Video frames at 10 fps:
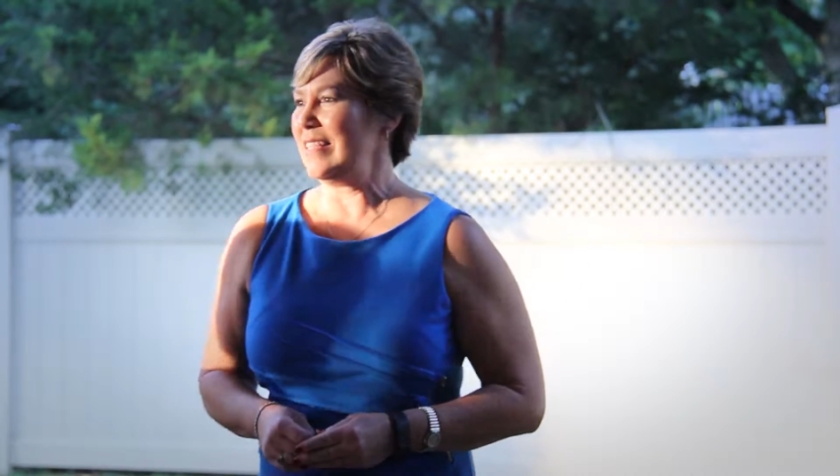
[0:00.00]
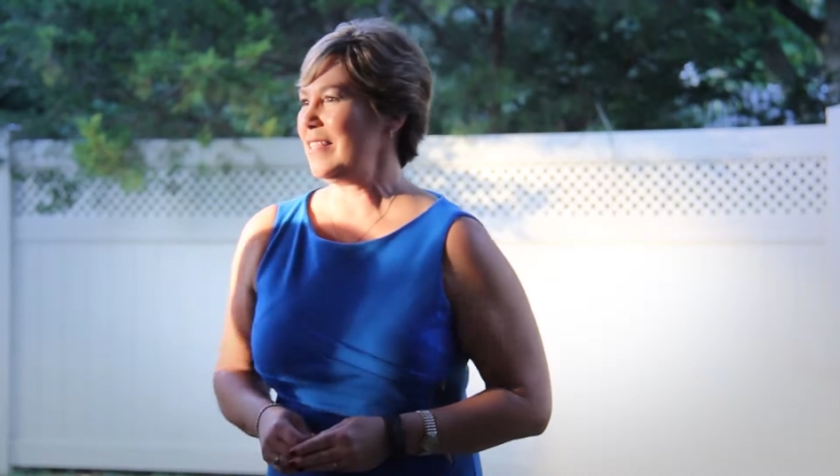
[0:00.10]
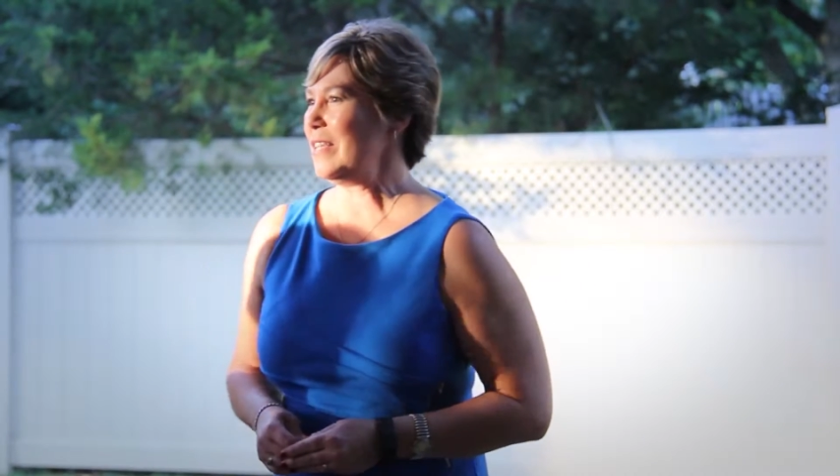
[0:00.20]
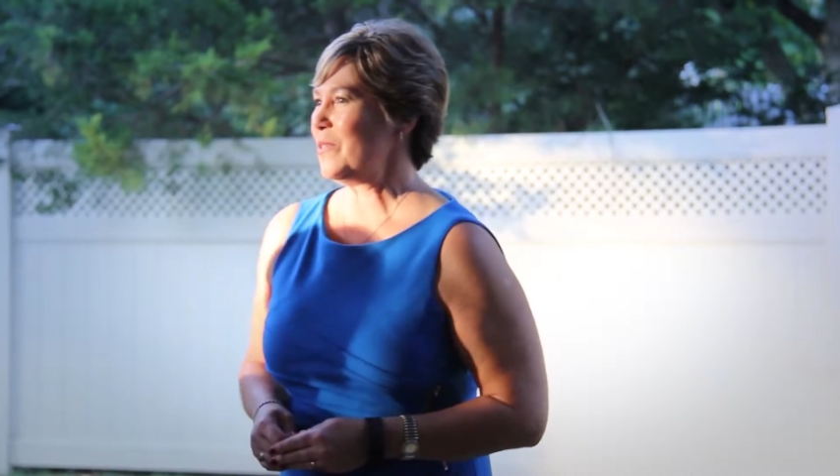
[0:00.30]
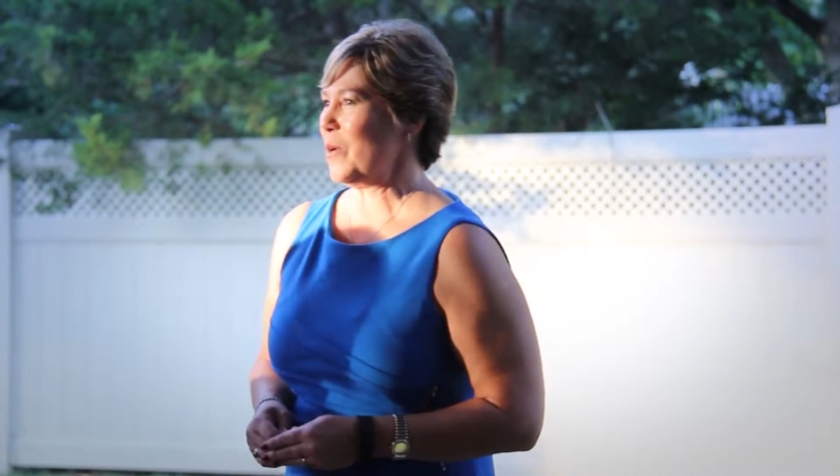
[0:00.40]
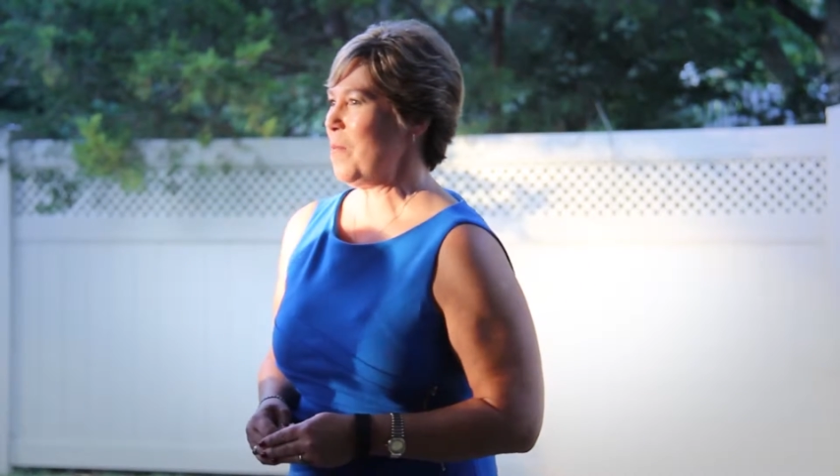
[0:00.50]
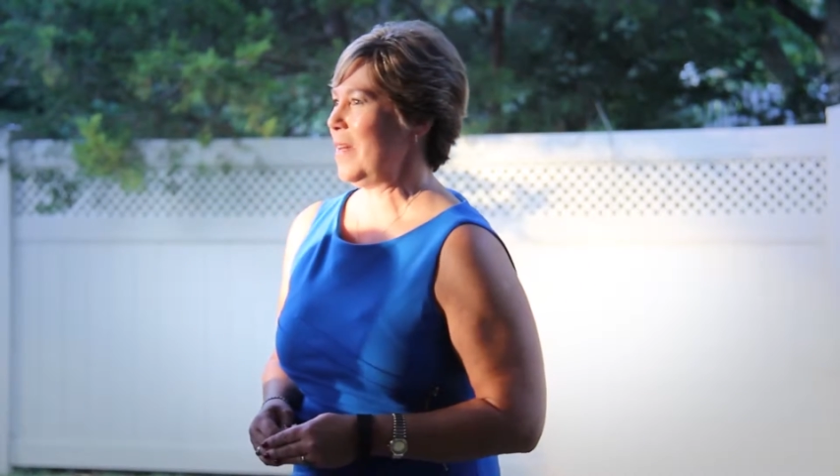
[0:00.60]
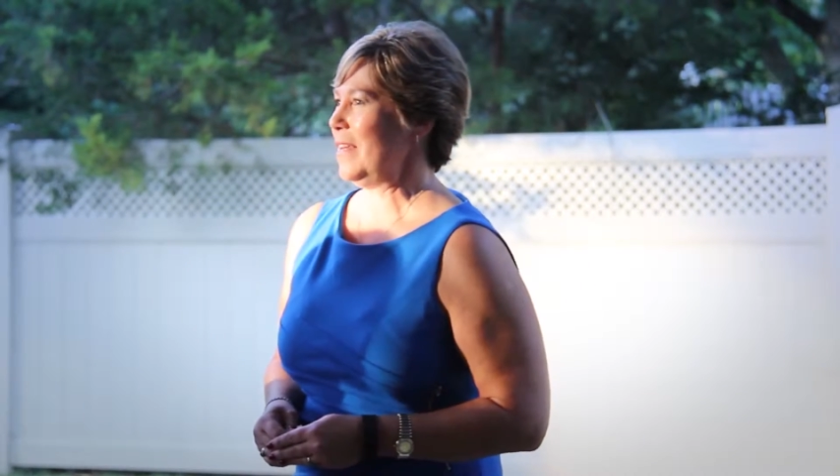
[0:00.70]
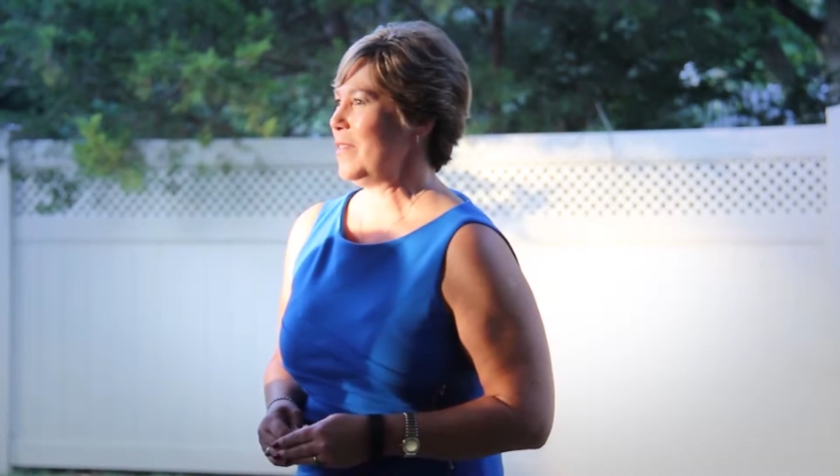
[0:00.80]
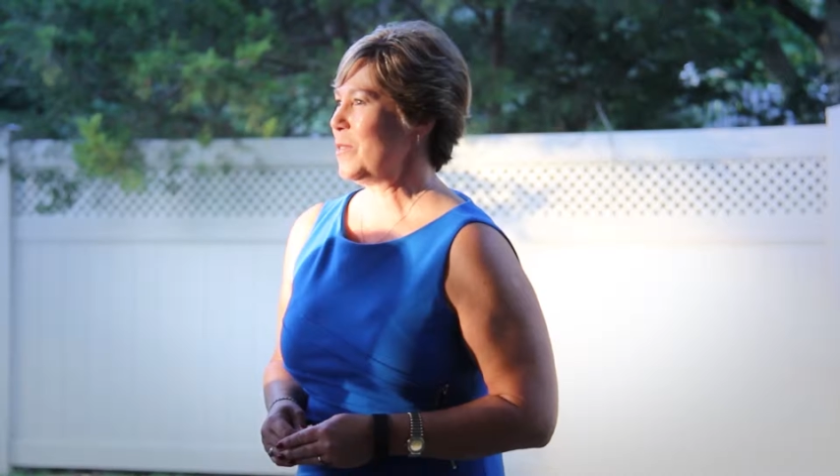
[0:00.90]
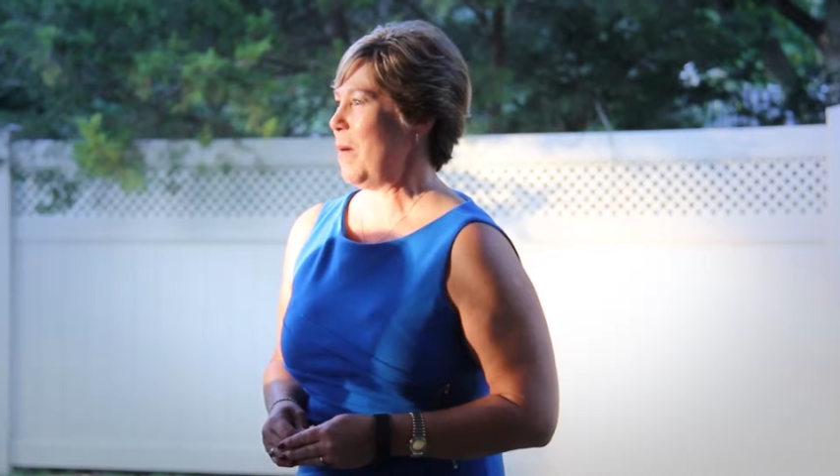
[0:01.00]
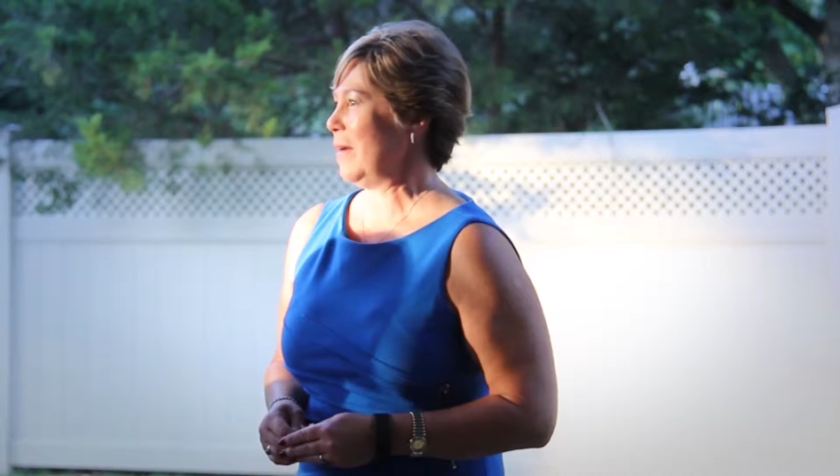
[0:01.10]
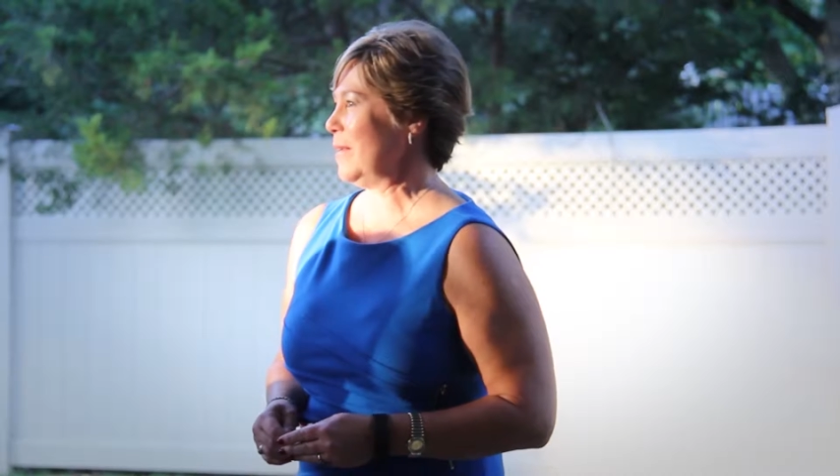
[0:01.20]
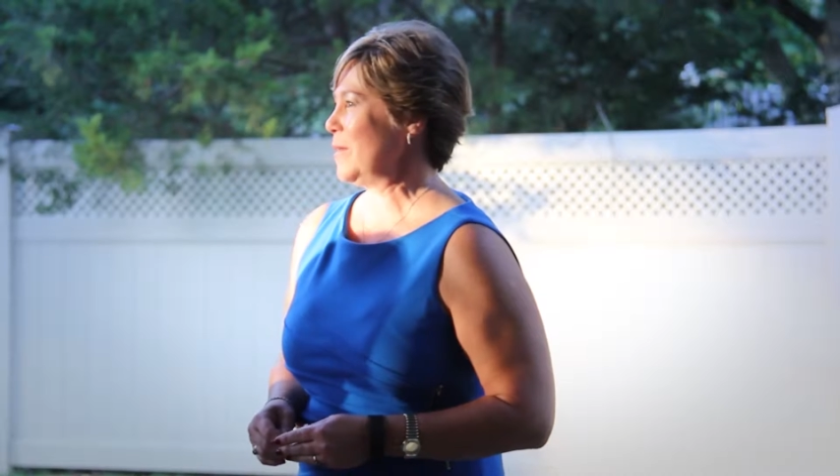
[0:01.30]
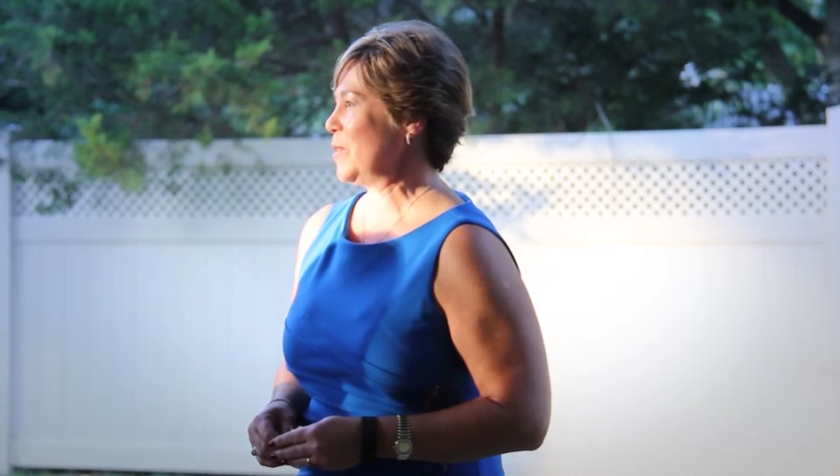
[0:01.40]
see so many
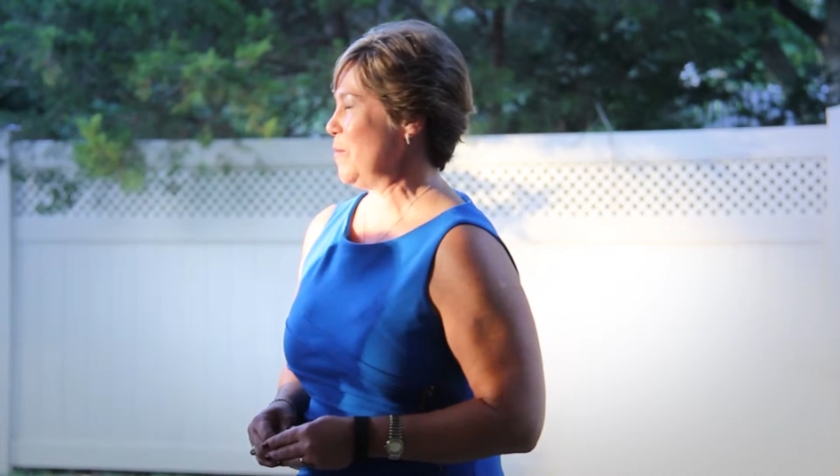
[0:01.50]
smiling,